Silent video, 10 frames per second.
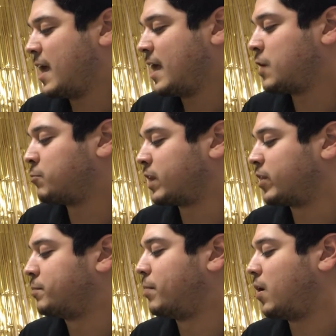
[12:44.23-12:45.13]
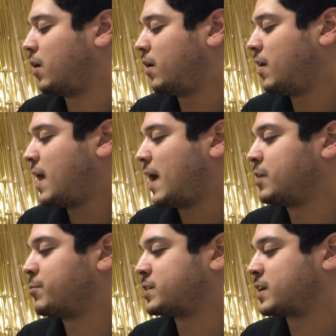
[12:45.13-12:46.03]
He wanted the ball, and
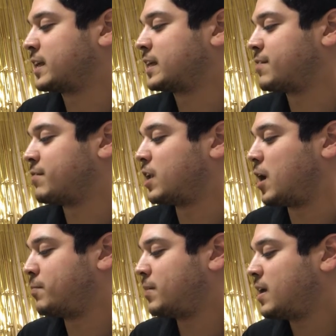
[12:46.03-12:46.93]
he wasn't going to give it up.